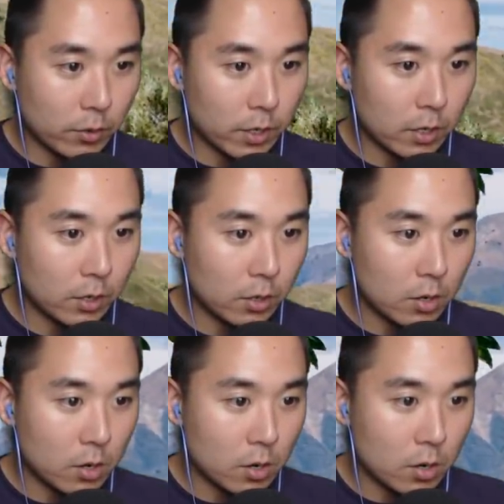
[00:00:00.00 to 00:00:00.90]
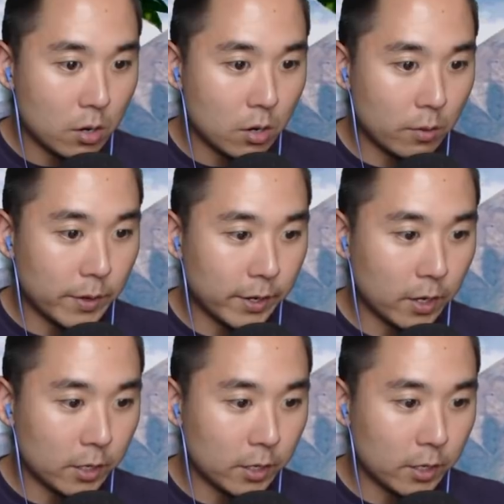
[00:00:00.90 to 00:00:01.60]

Oh good. Oh my